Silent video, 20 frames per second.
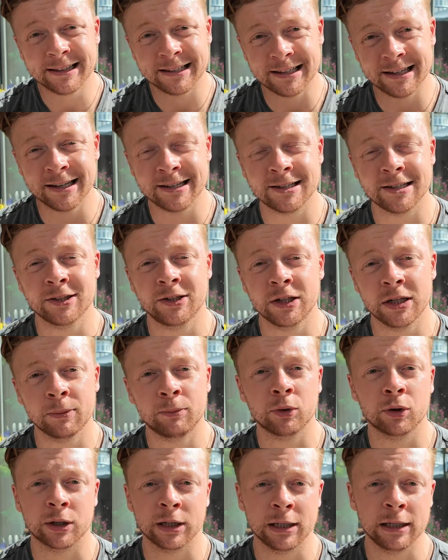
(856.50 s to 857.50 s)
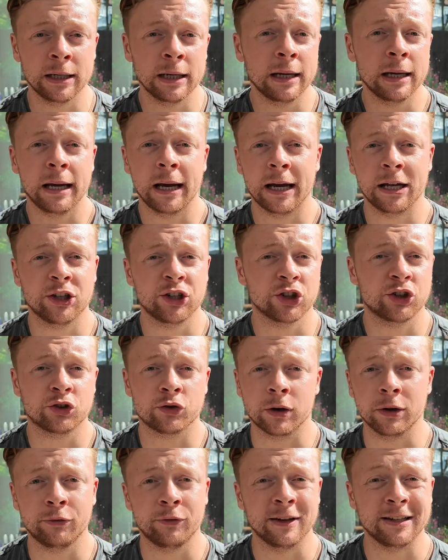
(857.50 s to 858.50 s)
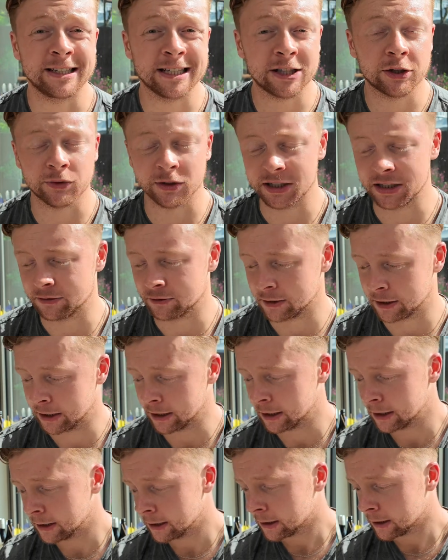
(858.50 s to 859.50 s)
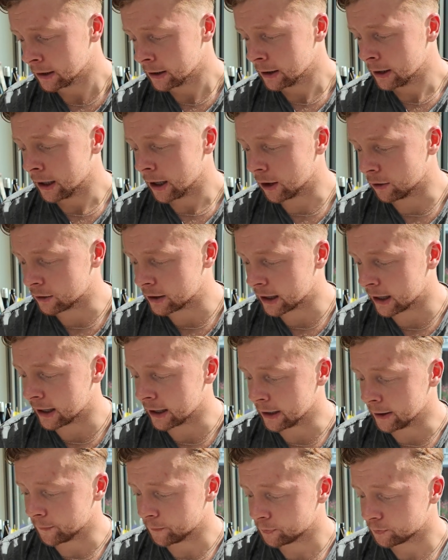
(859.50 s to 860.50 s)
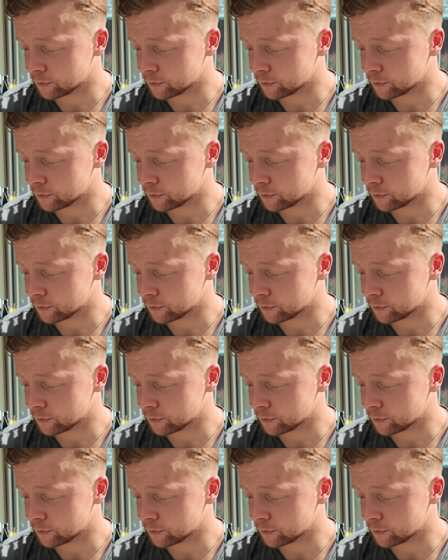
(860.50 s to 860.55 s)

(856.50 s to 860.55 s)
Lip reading: to listen to your body and just treat things iteratively. Okay.